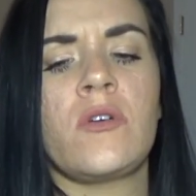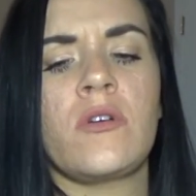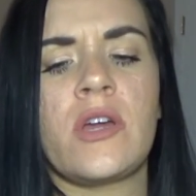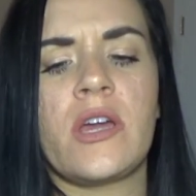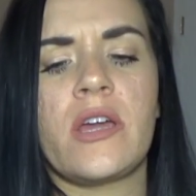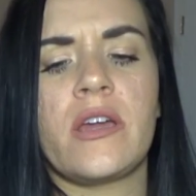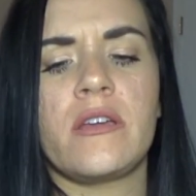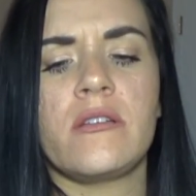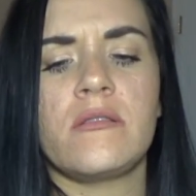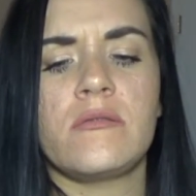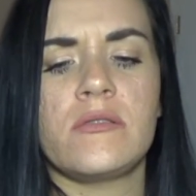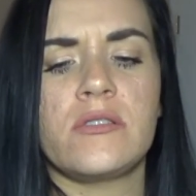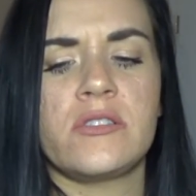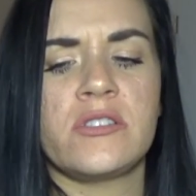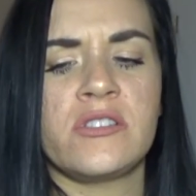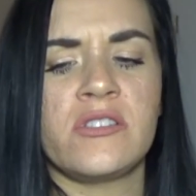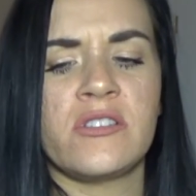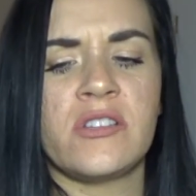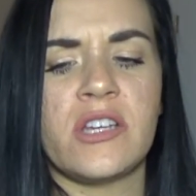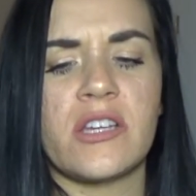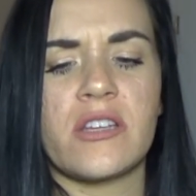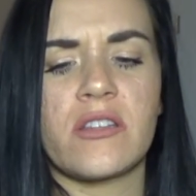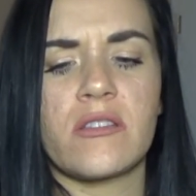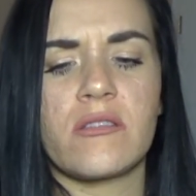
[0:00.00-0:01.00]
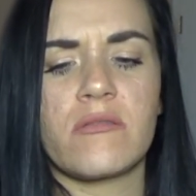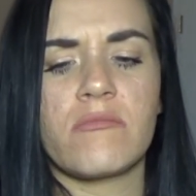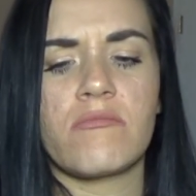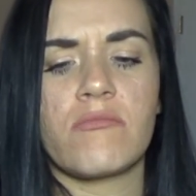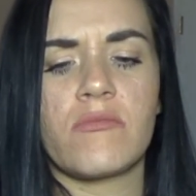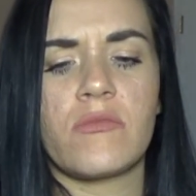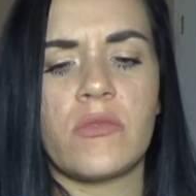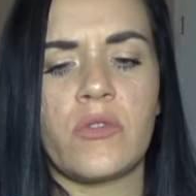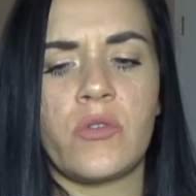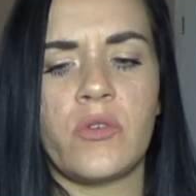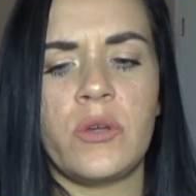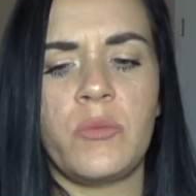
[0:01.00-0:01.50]
Okay, there's still like
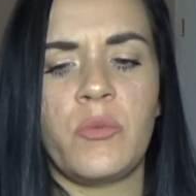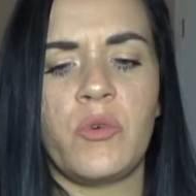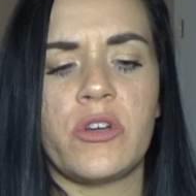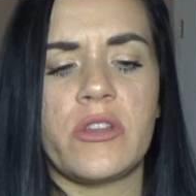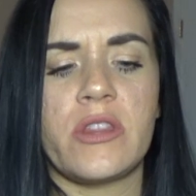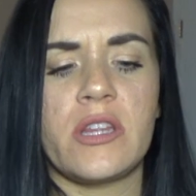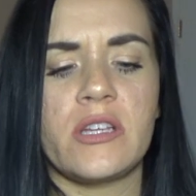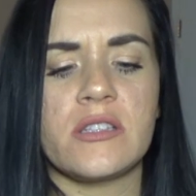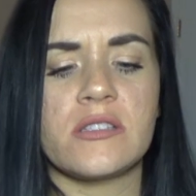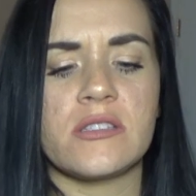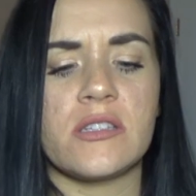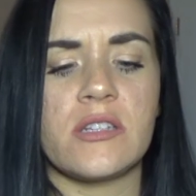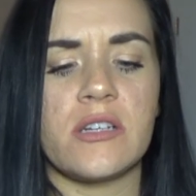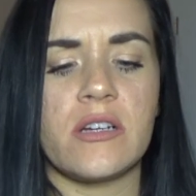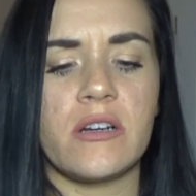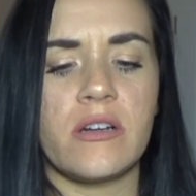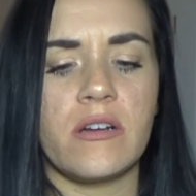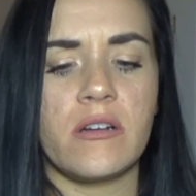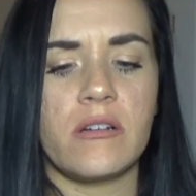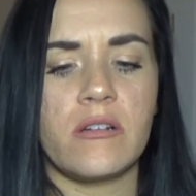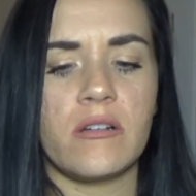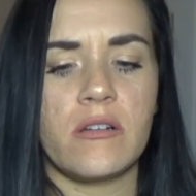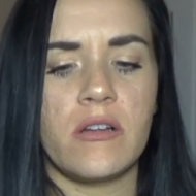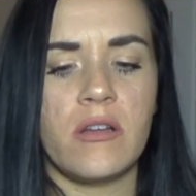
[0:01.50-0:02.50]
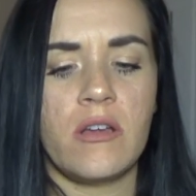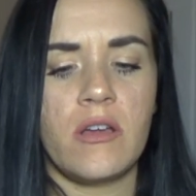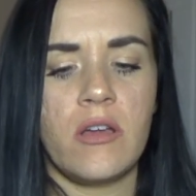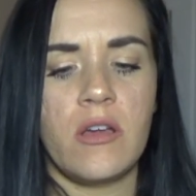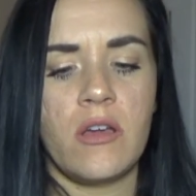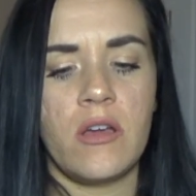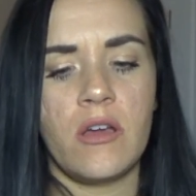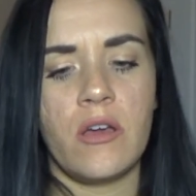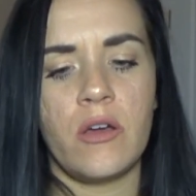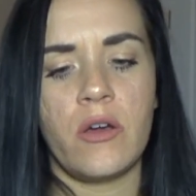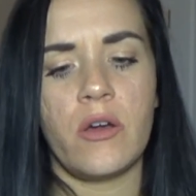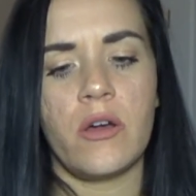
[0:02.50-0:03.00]
3 more things in here.
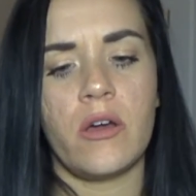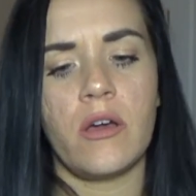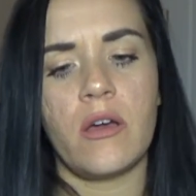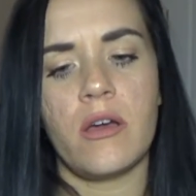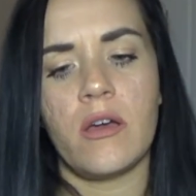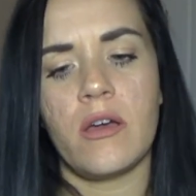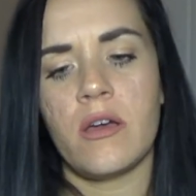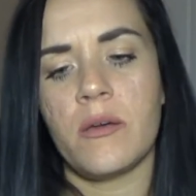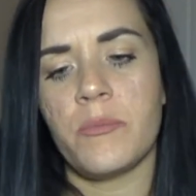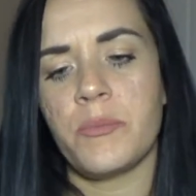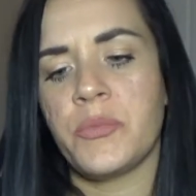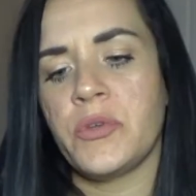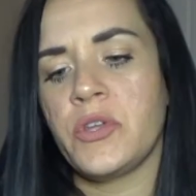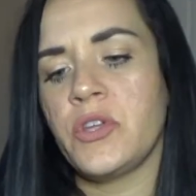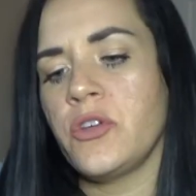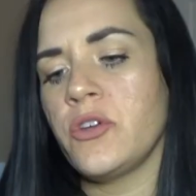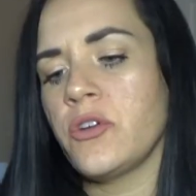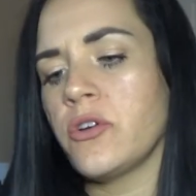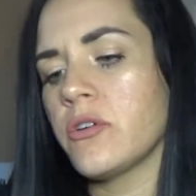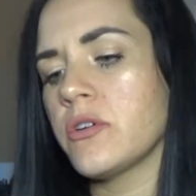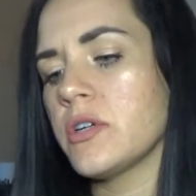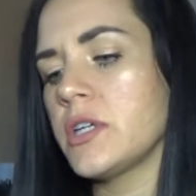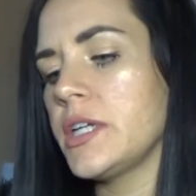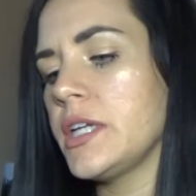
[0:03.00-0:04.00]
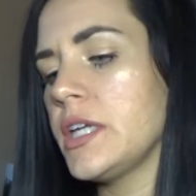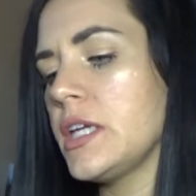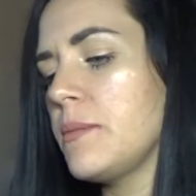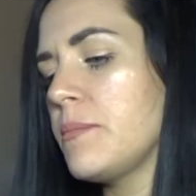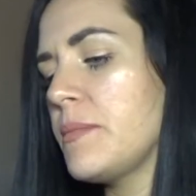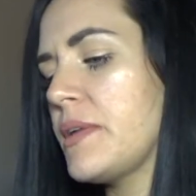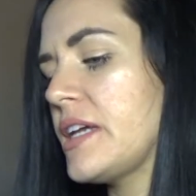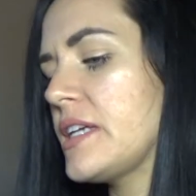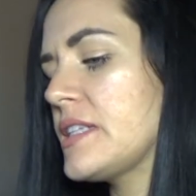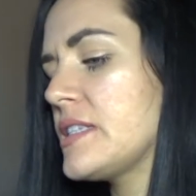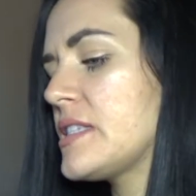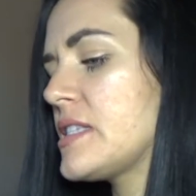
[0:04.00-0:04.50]
Purity
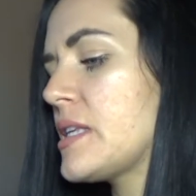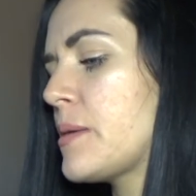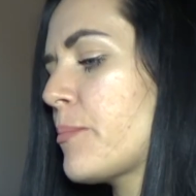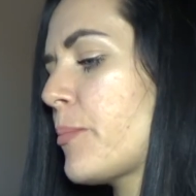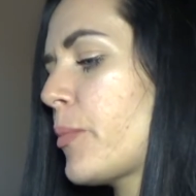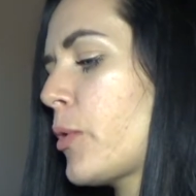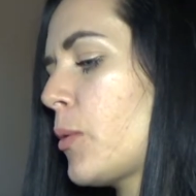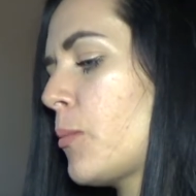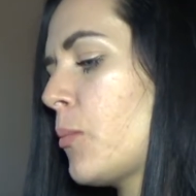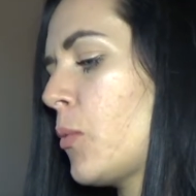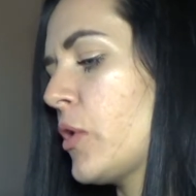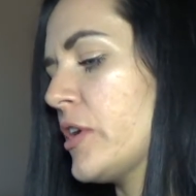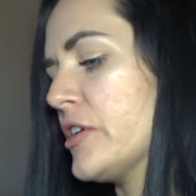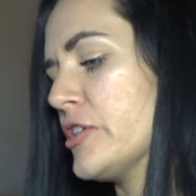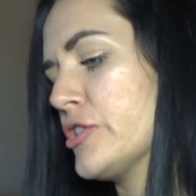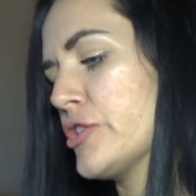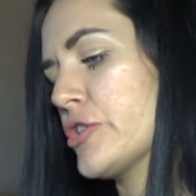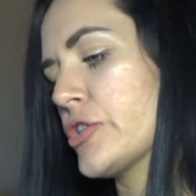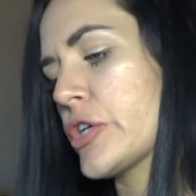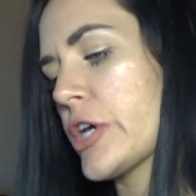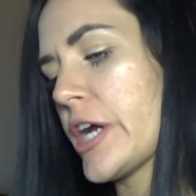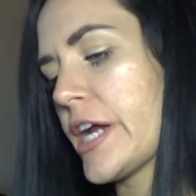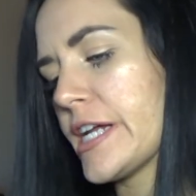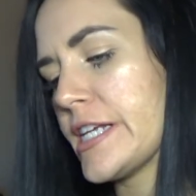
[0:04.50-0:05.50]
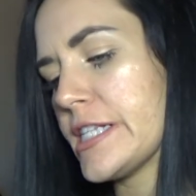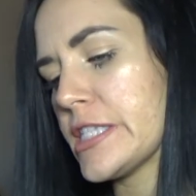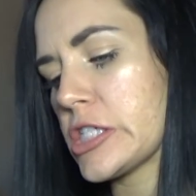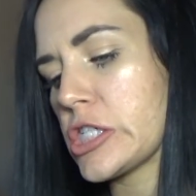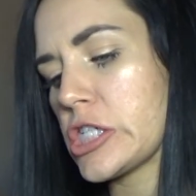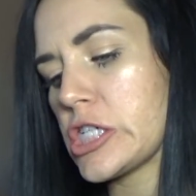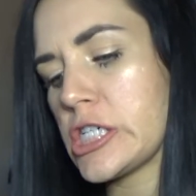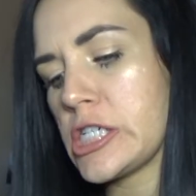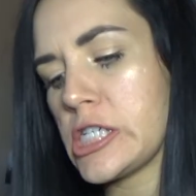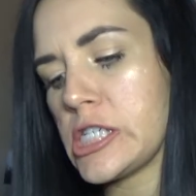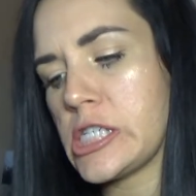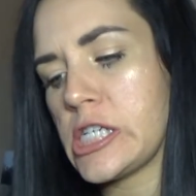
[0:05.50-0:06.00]
Made Simple
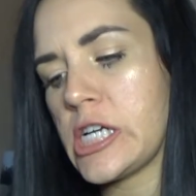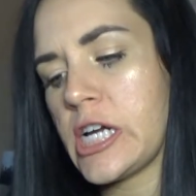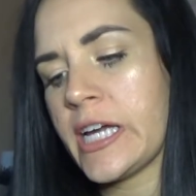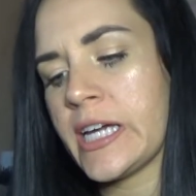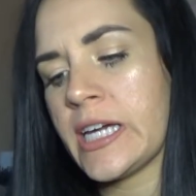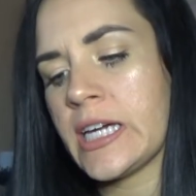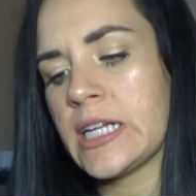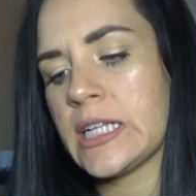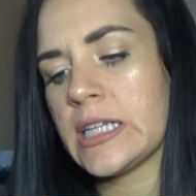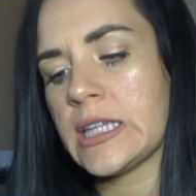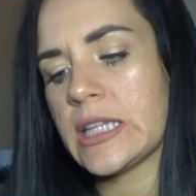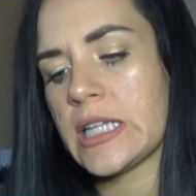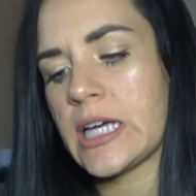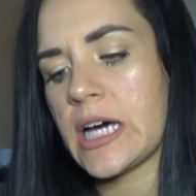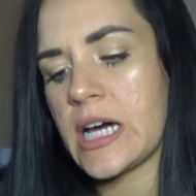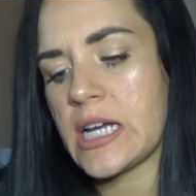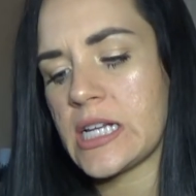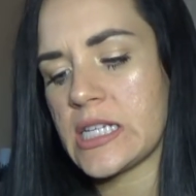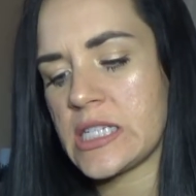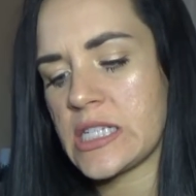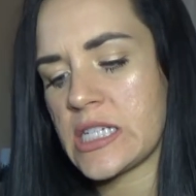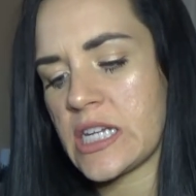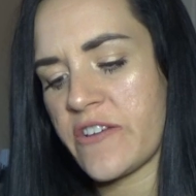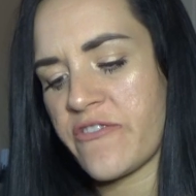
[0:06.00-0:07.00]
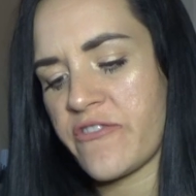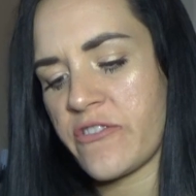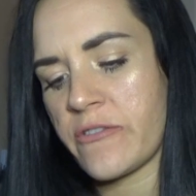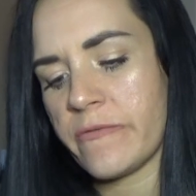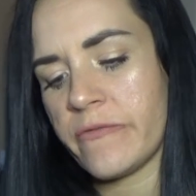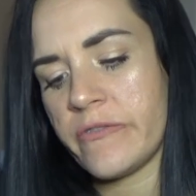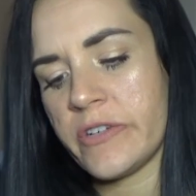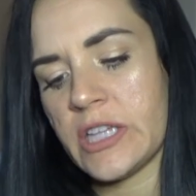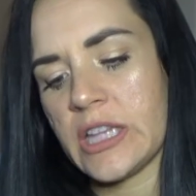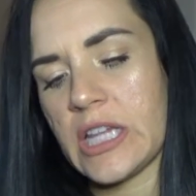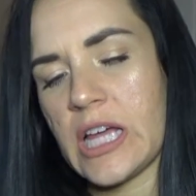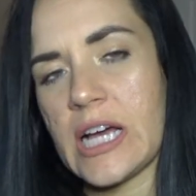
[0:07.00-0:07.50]
Moisturizer. I get a lot of stuff
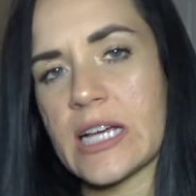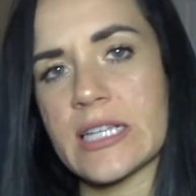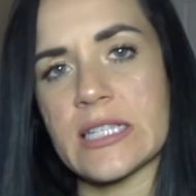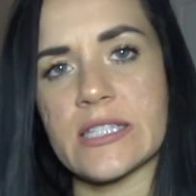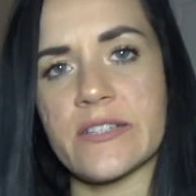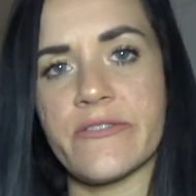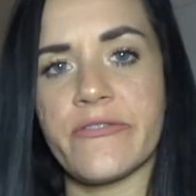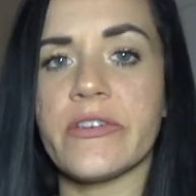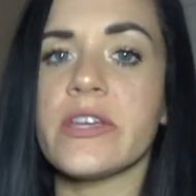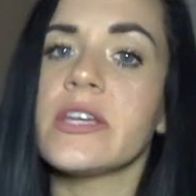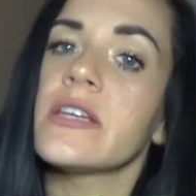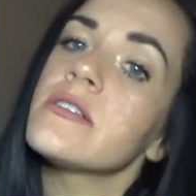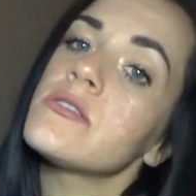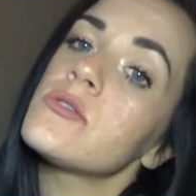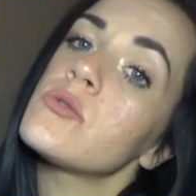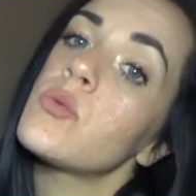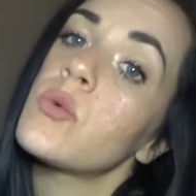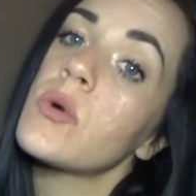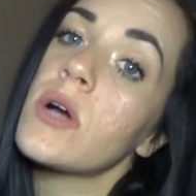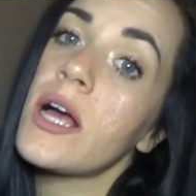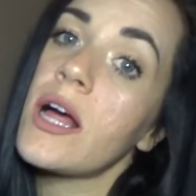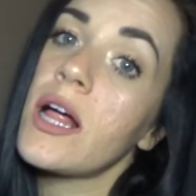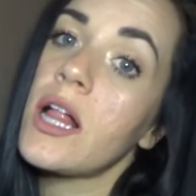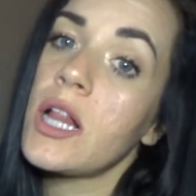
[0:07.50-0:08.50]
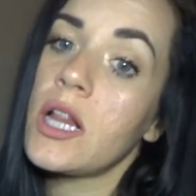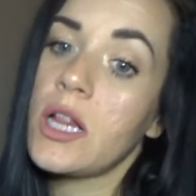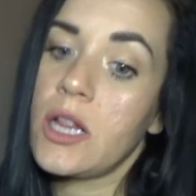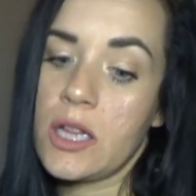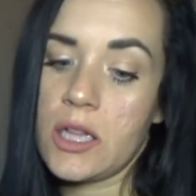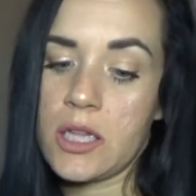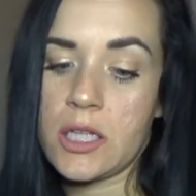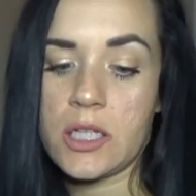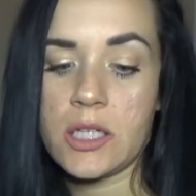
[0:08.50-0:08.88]
from Philosophy as well.